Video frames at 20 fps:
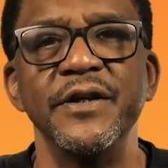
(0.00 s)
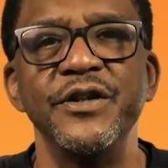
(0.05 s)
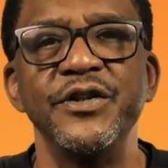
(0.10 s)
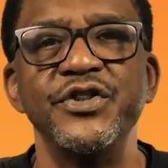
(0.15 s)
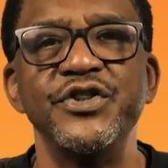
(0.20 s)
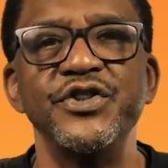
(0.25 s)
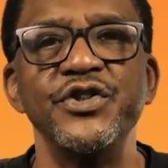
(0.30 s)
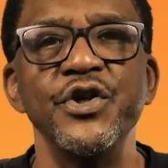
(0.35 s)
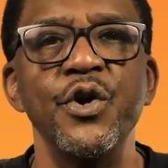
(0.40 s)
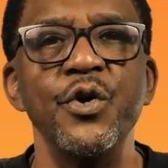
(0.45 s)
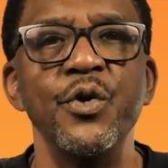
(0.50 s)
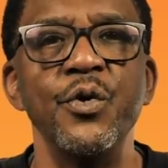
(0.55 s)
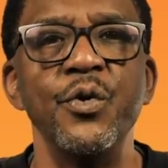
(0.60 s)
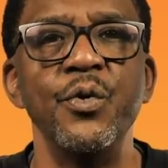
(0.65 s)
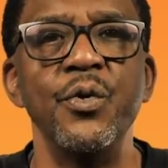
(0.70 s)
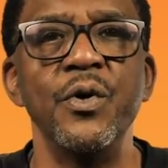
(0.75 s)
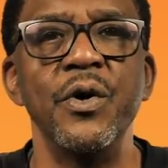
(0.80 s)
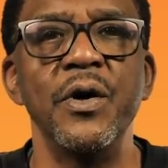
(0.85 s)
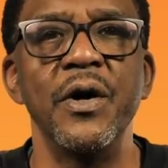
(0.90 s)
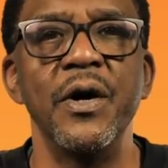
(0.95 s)

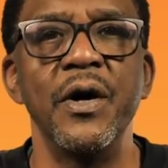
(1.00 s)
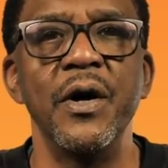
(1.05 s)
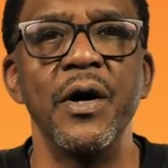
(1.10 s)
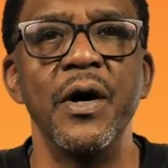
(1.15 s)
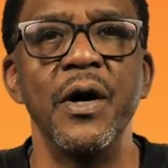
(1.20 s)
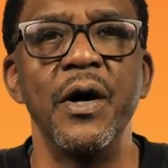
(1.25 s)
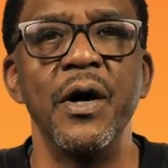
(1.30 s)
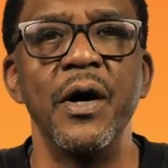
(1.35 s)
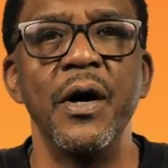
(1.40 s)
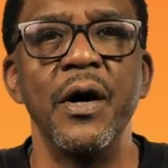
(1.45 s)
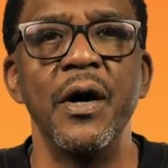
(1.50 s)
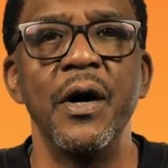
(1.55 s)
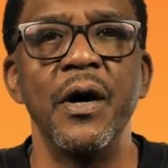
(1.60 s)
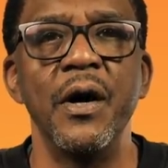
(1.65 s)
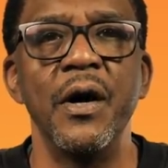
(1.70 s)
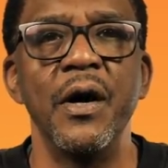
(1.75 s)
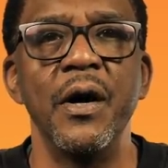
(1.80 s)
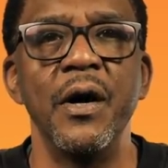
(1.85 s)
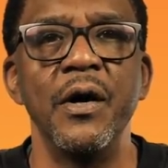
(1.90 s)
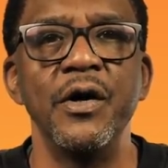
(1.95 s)
so
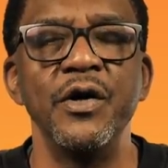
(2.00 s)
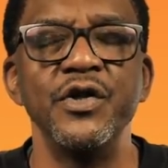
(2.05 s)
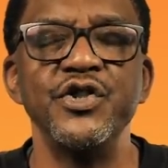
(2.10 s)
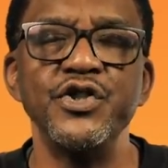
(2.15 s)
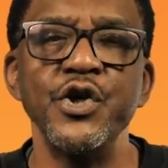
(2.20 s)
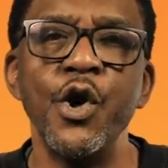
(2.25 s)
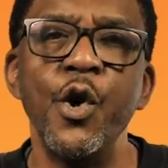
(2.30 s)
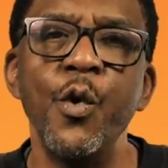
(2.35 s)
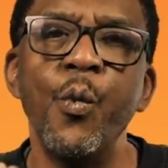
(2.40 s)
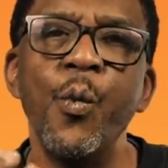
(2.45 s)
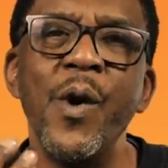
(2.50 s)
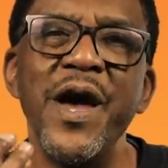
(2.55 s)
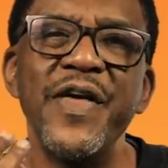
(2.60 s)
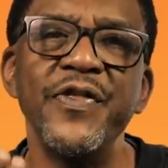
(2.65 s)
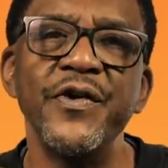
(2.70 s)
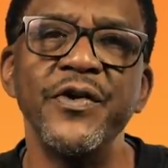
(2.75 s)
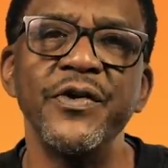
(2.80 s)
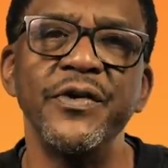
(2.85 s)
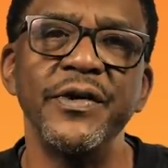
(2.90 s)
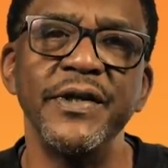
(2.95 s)

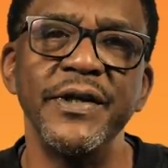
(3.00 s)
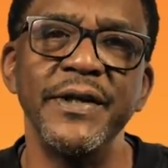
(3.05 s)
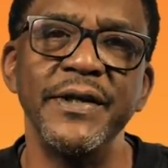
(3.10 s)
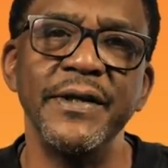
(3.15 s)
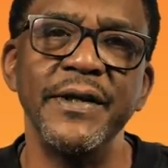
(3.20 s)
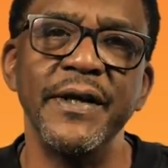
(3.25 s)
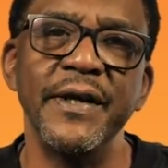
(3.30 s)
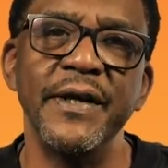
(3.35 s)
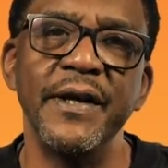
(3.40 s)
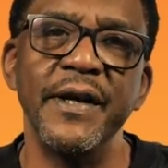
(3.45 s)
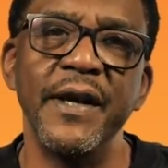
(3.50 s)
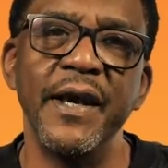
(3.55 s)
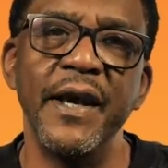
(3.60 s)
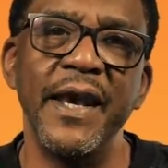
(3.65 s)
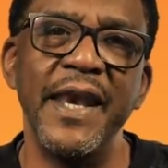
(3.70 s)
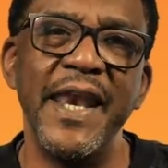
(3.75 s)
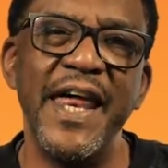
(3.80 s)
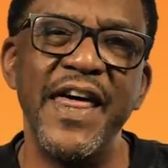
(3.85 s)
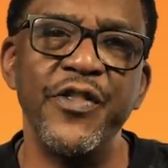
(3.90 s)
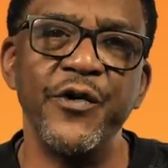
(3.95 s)
weathered and
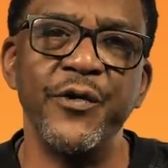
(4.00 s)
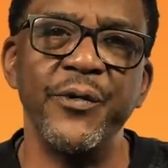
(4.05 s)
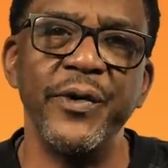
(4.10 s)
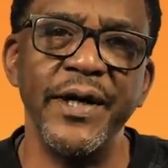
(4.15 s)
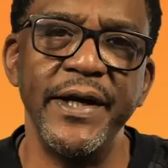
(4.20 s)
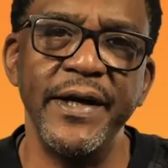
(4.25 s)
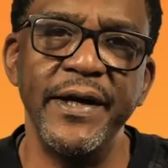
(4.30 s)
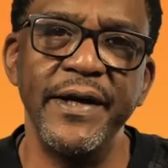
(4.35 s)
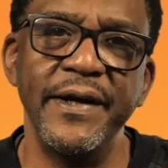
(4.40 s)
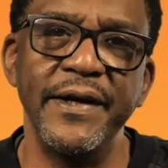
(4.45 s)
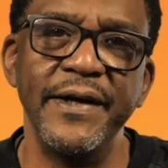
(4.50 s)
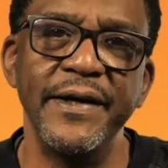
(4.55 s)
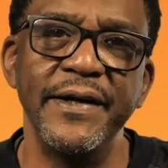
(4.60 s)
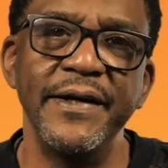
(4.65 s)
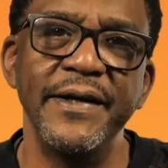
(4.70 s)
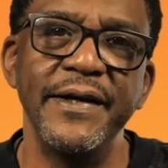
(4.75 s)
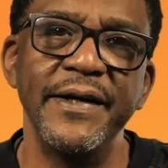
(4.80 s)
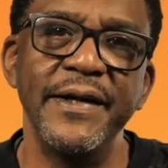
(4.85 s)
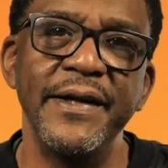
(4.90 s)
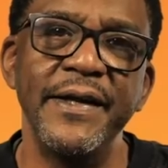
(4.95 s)
leathery
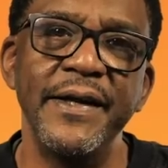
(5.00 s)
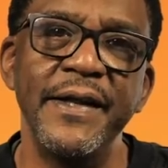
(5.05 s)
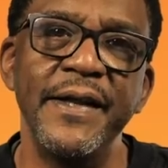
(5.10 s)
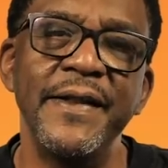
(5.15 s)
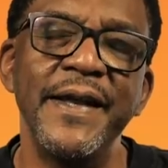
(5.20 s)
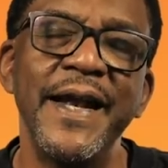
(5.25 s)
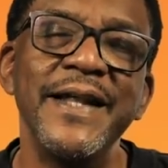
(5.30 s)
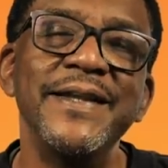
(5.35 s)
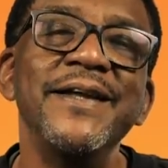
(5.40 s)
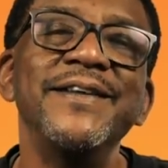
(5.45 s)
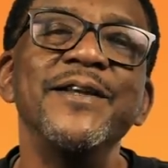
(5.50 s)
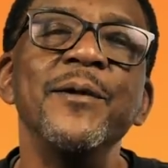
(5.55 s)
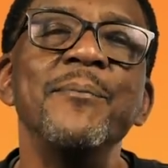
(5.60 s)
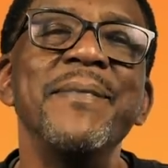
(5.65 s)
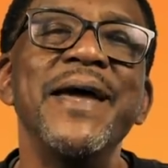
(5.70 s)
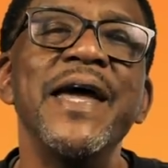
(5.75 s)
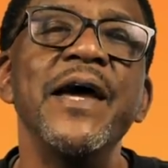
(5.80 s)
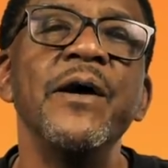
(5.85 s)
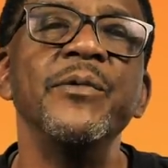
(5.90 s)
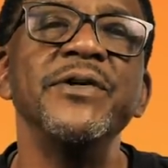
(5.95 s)
that I thought the
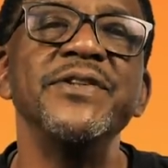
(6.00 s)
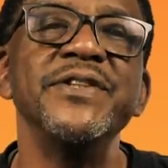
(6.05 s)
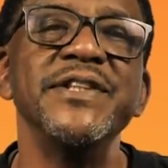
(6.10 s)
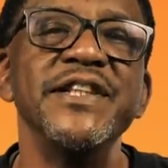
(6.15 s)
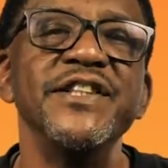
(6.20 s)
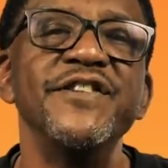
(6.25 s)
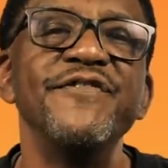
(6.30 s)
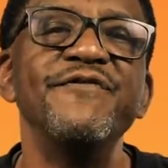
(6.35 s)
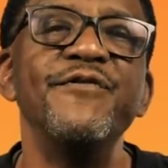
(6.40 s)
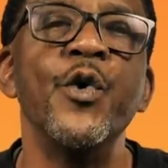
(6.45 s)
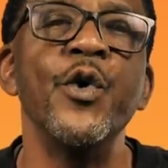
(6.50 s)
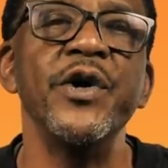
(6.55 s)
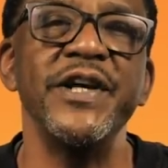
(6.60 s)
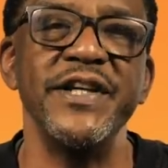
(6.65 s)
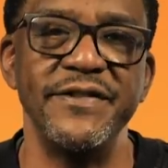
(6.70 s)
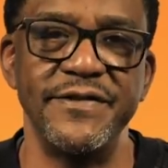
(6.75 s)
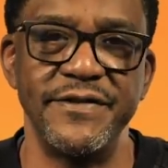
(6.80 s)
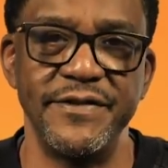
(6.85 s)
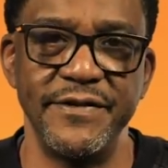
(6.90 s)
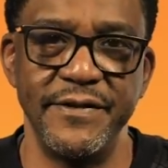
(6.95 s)
man was in his
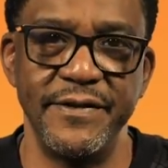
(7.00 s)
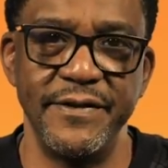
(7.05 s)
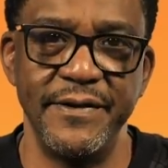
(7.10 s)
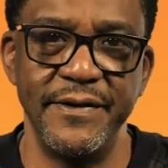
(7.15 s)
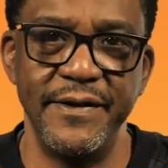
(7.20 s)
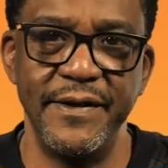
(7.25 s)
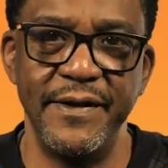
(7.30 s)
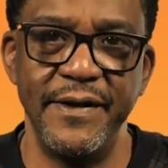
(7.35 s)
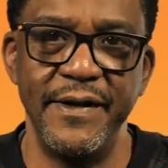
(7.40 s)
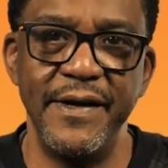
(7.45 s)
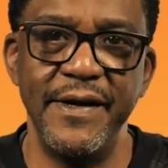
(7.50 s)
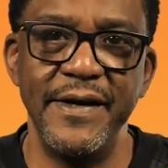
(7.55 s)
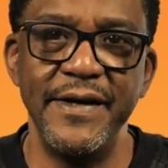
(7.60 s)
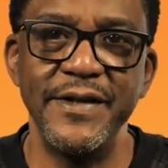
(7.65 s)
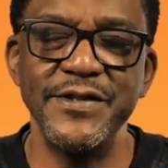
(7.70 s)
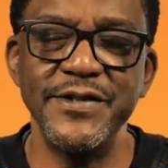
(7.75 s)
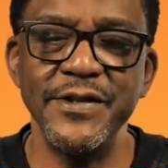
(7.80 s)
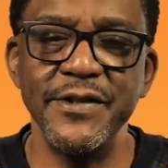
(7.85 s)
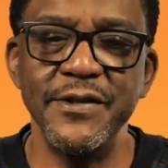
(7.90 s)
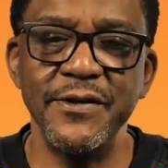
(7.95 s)
40s.
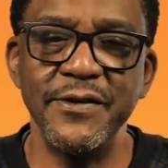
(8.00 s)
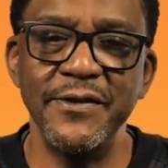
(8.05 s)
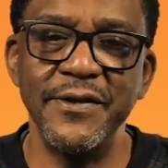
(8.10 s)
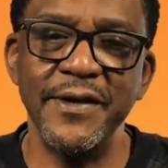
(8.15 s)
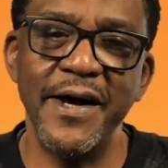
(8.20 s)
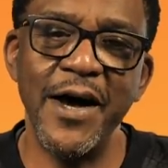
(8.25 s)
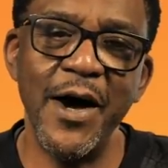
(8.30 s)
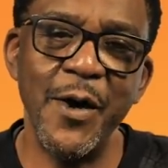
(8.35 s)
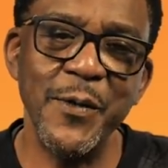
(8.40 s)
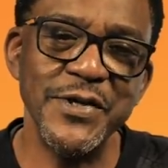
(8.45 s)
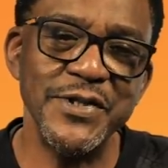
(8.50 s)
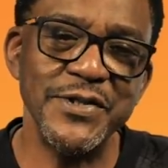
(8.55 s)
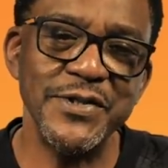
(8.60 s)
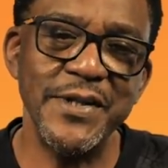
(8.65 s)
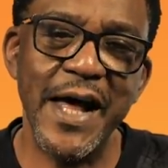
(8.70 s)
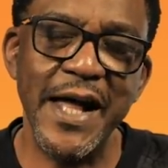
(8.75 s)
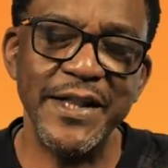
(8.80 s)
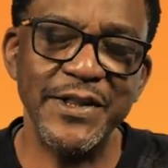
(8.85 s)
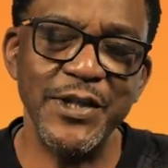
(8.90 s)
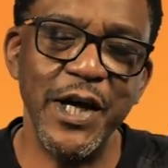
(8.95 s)
So
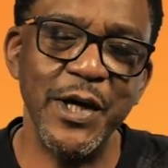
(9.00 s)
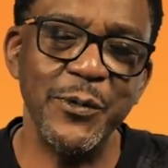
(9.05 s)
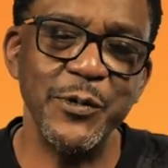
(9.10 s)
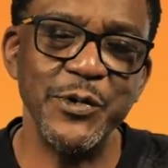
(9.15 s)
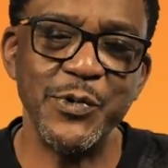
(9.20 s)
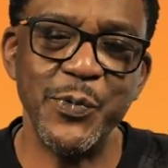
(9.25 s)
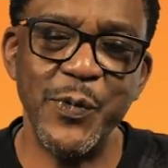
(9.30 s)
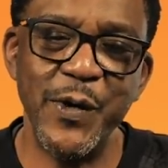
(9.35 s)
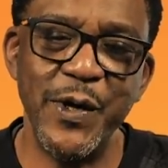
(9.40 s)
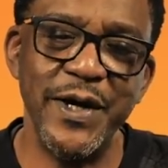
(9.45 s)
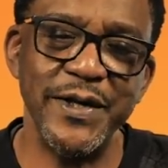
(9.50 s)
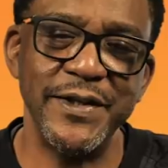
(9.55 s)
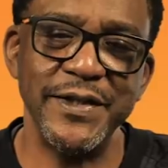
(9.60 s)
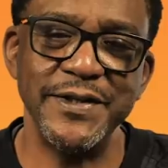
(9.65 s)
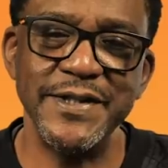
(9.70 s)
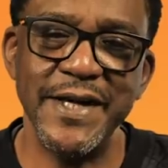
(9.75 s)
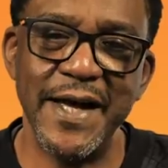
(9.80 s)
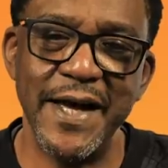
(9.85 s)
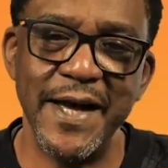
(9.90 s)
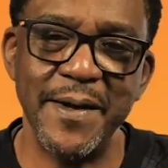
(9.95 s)
I thought it was weird at
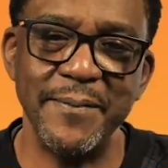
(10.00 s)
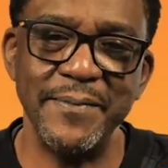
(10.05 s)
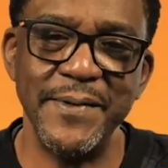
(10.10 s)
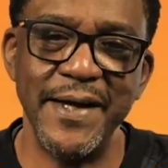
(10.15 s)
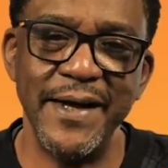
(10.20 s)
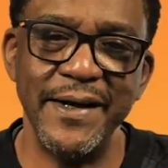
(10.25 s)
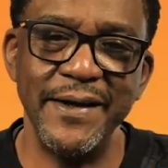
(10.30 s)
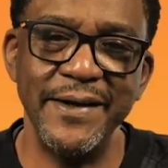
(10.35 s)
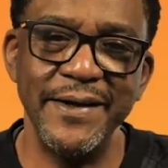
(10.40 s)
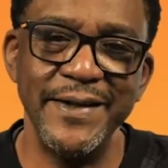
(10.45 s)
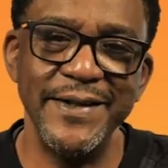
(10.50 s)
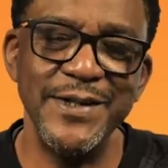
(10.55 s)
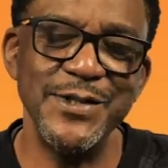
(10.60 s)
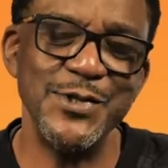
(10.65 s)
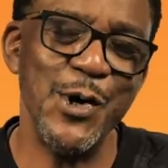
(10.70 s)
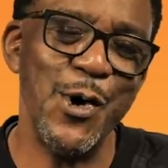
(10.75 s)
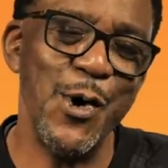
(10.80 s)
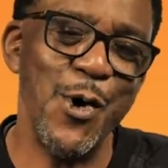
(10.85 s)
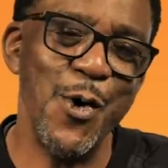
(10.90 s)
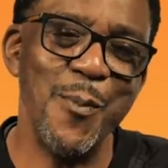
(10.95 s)
the time that
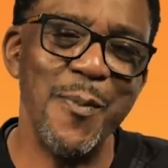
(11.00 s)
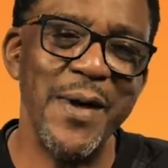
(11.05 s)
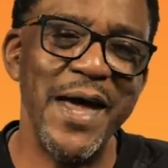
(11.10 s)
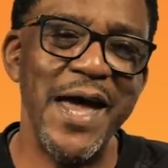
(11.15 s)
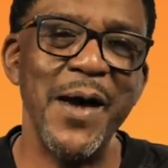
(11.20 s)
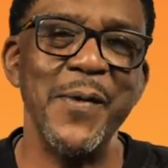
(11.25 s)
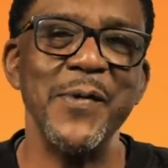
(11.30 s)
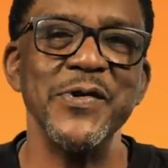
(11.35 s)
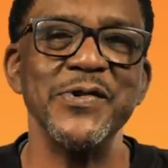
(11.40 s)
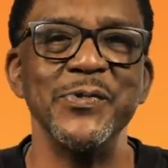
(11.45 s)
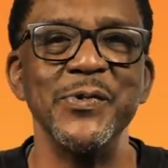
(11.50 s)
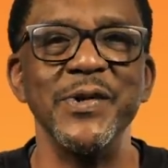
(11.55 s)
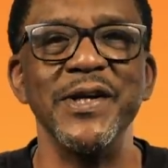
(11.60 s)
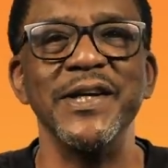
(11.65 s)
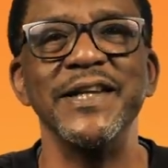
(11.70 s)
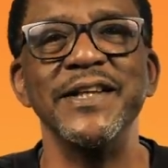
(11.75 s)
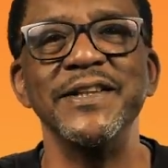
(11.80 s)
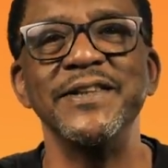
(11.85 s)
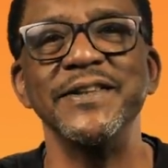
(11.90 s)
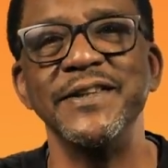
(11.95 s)
this old man was
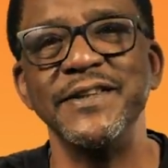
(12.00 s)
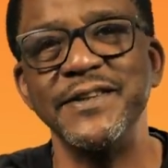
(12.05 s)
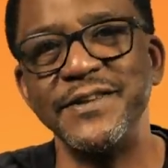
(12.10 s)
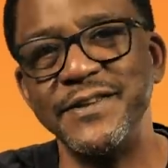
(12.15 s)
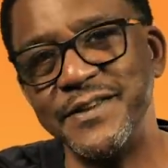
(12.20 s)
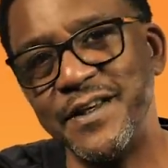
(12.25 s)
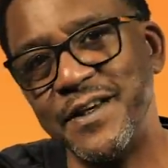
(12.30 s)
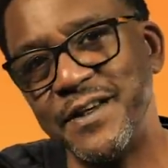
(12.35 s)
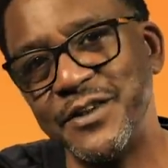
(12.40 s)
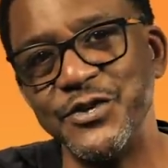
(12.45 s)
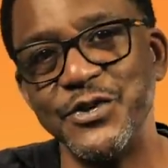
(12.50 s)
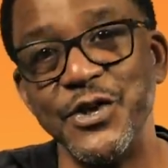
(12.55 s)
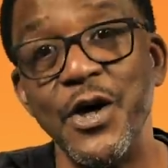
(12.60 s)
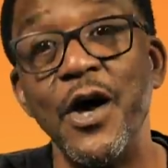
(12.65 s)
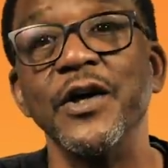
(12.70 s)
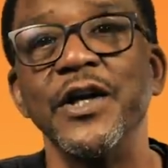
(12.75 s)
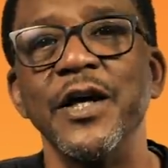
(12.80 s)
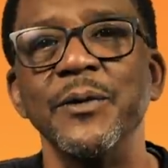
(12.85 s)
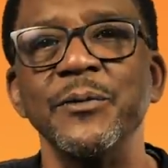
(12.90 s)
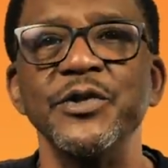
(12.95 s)
really into this young
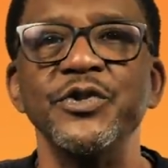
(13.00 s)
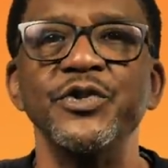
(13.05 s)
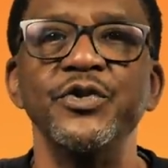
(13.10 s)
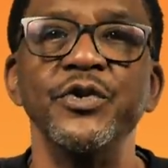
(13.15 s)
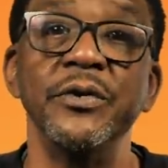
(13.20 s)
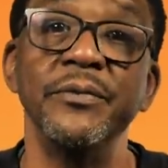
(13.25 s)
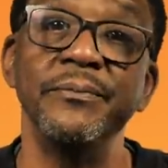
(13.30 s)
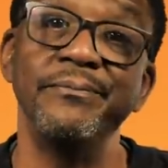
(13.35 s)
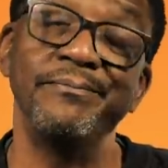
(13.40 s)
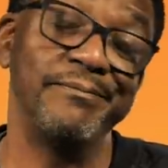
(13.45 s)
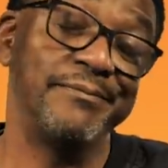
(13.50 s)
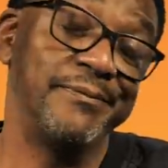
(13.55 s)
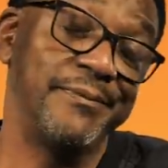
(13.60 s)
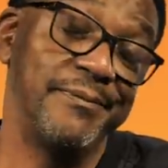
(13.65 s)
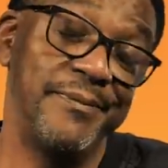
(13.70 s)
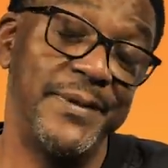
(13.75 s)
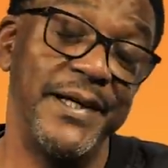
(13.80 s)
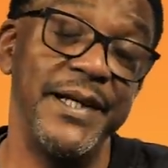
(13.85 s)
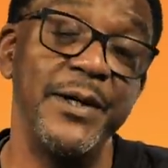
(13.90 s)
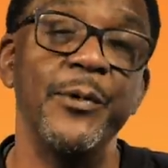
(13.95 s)
song that we was doing,
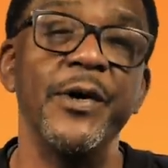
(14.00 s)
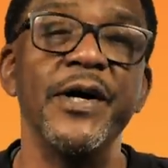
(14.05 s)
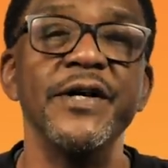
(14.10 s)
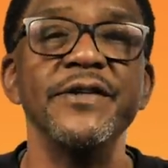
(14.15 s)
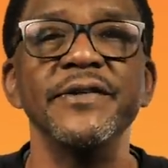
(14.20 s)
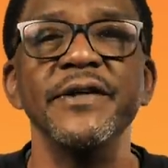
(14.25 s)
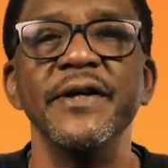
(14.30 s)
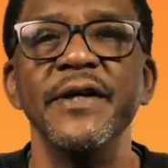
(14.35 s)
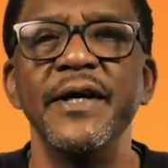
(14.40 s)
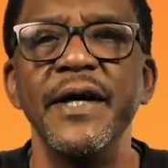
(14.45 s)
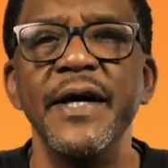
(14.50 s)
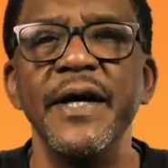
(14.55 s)
but he was.